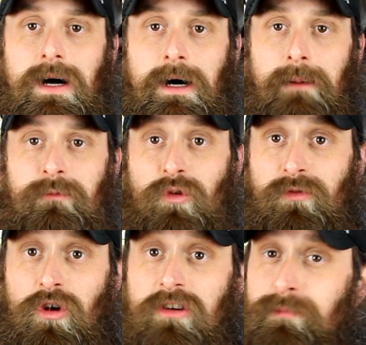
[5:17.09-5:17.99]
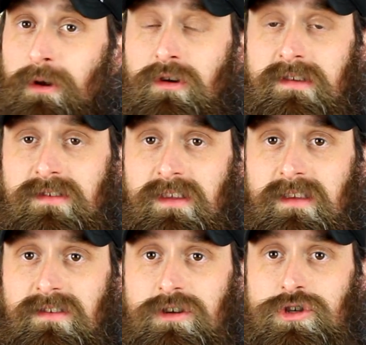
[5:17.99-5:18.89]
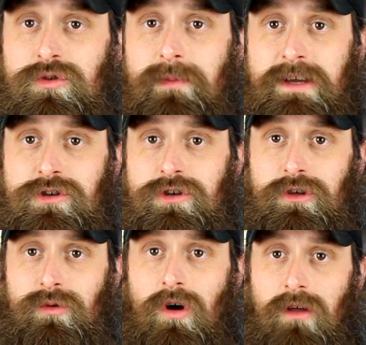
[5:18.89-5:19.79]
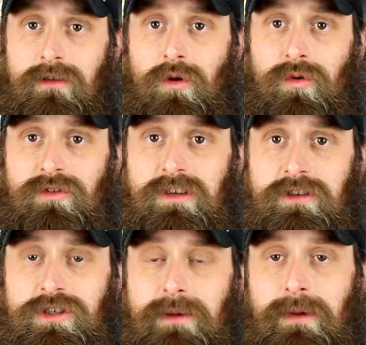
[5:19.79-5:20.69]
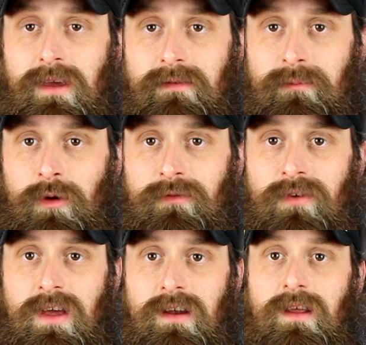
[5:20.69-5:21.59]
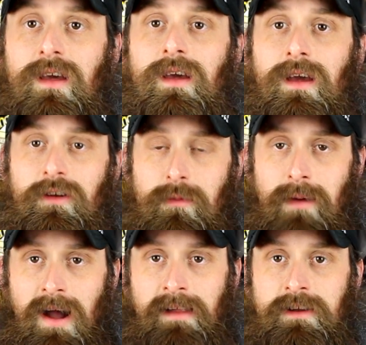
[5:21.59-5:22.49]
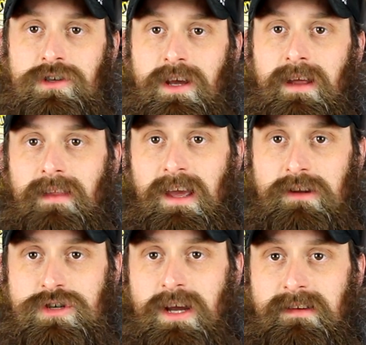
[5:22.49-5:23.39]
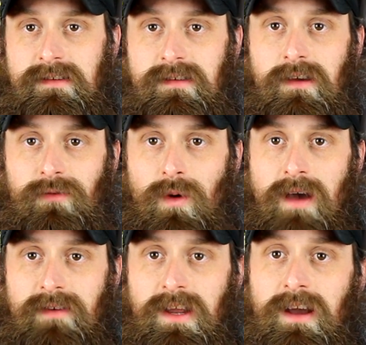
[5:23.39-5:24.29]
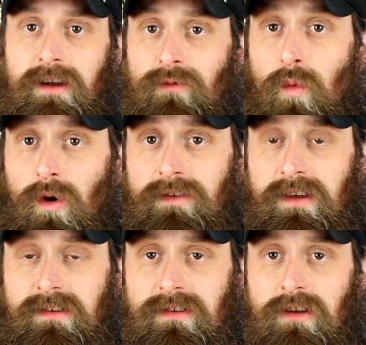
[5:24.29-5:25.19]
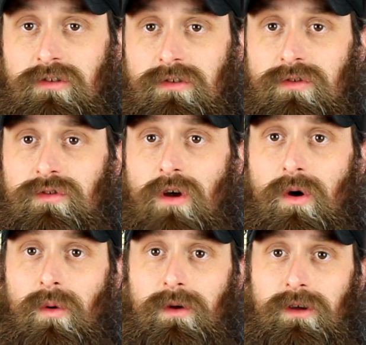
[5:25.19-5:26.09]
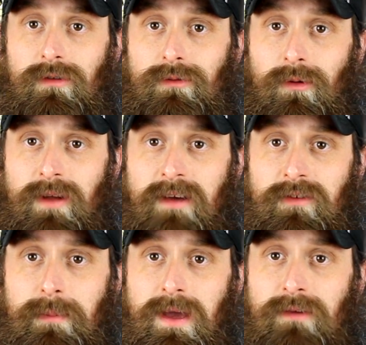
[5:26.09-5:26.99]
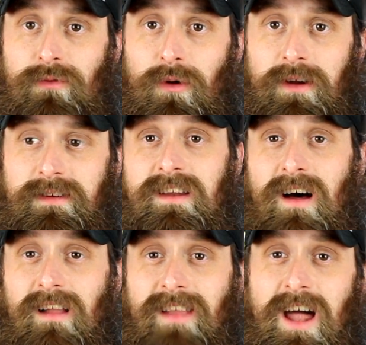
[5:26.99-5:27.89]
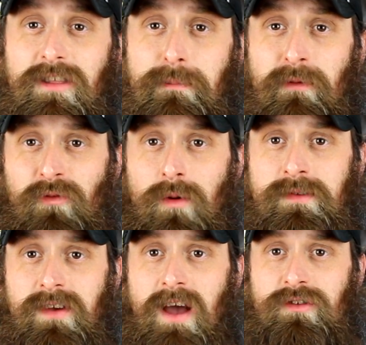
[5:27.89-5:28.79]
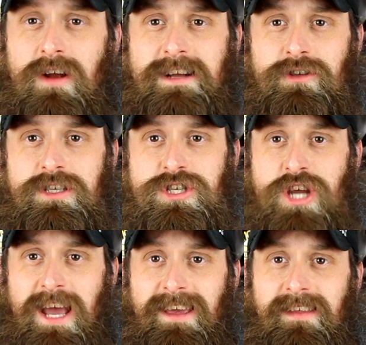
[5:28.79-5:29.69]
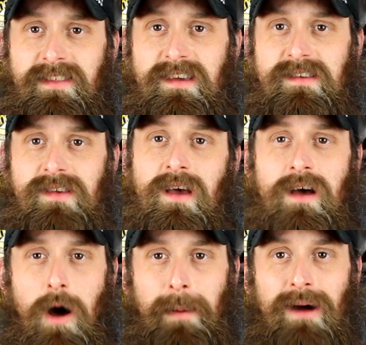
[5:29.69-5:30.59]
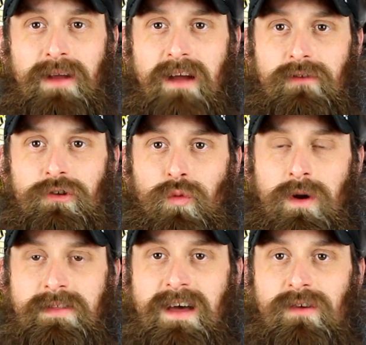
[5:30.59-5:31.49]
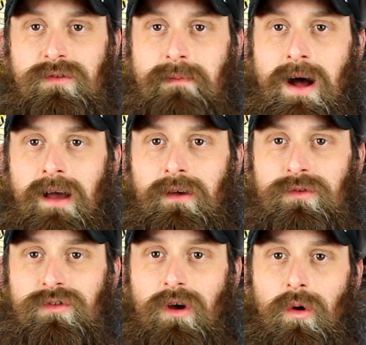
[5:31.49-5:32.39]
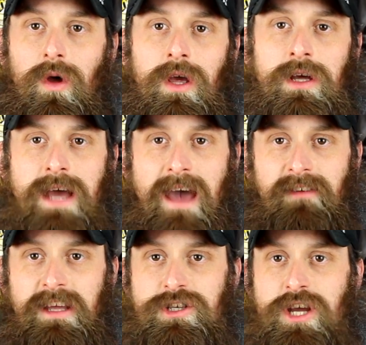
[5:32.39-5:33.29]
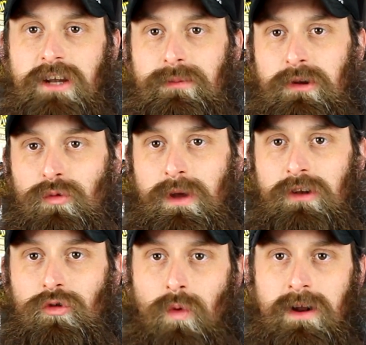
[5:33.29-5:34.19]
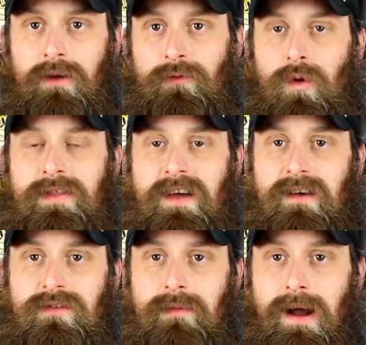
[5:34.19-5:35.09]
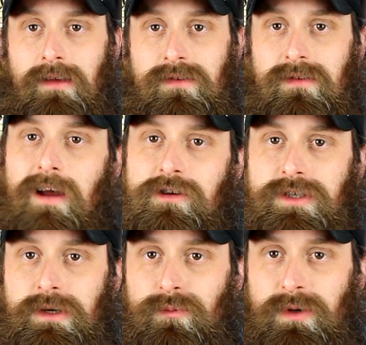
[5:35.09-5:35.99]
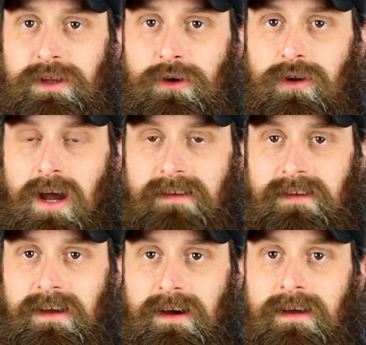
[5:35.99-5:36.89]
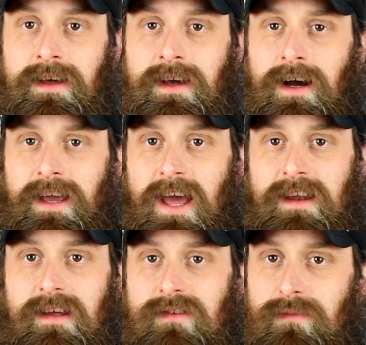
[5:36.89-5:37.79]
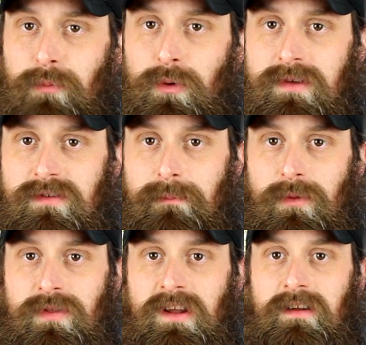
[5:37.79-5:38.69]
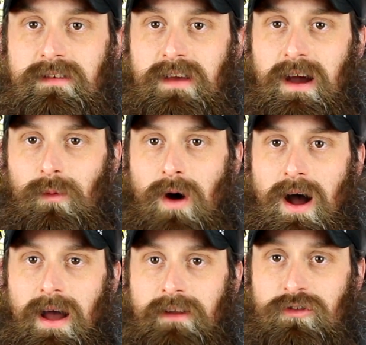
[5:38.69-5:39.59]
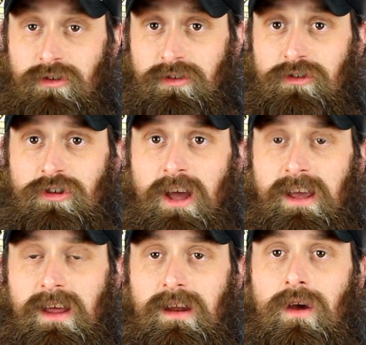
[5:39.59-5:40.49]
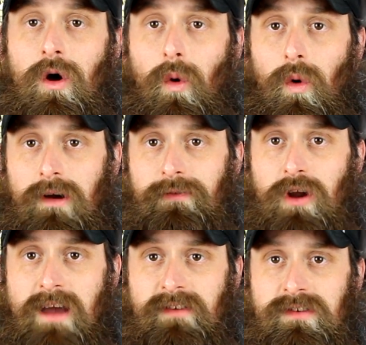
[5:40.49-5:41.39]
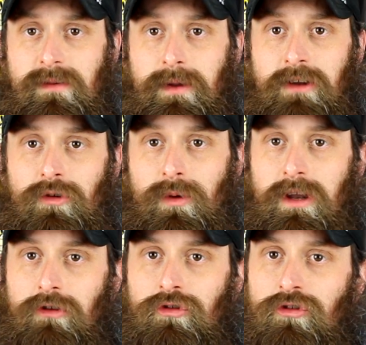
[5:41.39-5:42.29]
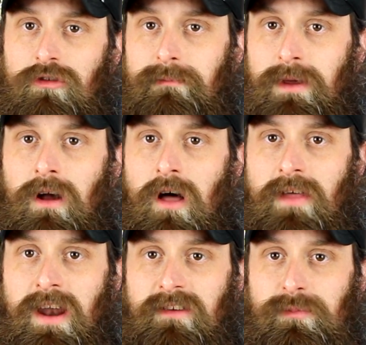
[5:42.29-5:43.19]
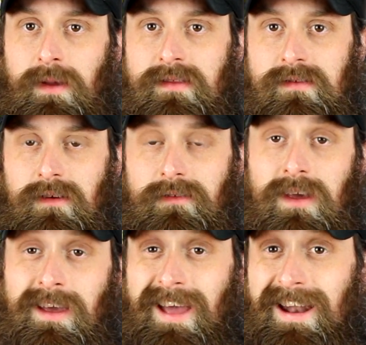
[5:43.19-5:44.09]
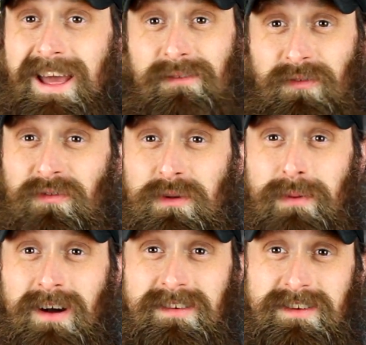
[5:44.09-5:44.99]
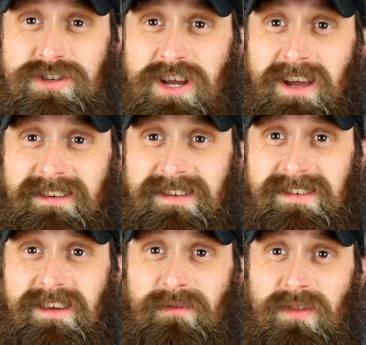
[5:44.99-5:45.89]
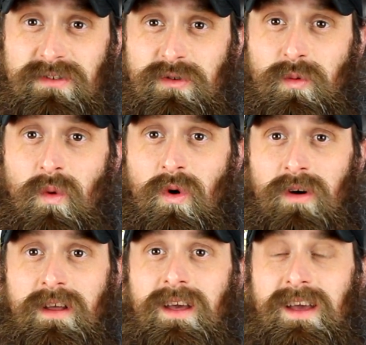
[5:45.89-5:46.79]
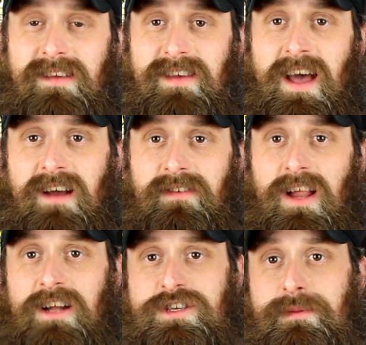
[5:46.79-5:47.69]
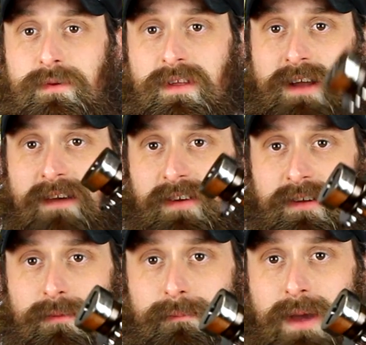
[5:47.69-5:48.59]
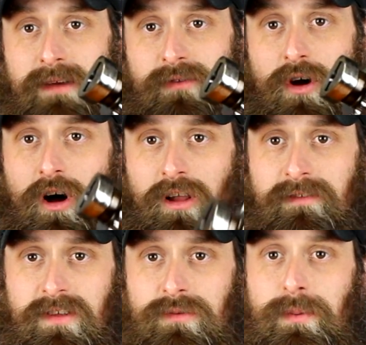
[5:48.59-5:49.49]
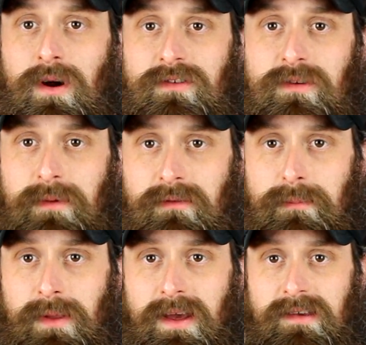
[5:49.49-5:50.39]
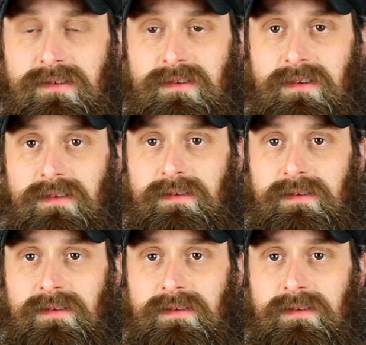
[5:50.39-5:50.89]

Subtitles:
So if you're experiencing this issue, make sure you call the local dealership and give them your VIN and your mileage, and they can check to see if you have any kind of warranty extension so you don't have to pay for it. A lot of the performance guys are actually checking these about every 20,000 miles. So having it checked between 20 to 40,000 miles is actually a really good idea. Again, it's a pretty simple thing to DIY just to check it, or if you're having somebody do it, it shouldn't be all that expensive. And hey, 50 bucks to check to see if this is worn is a heck of a lot cheaper than having to pay for all of these parts to be replaced.